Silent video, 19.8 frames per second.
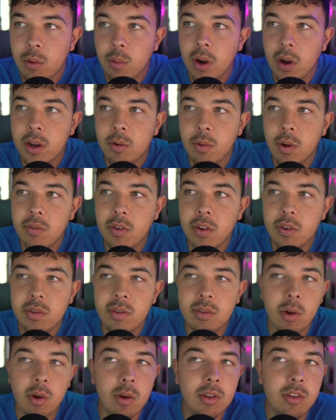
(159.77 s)
Ronnie Rivers
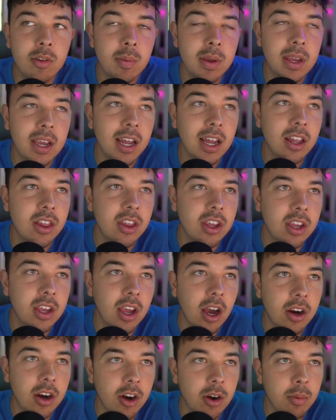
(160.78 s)
is going to be kind of the
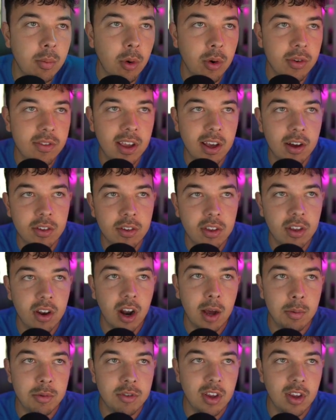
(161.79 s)
younger, more talented
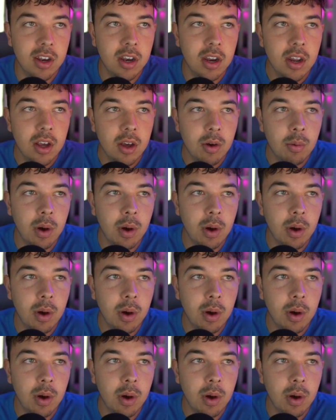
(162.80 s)
option,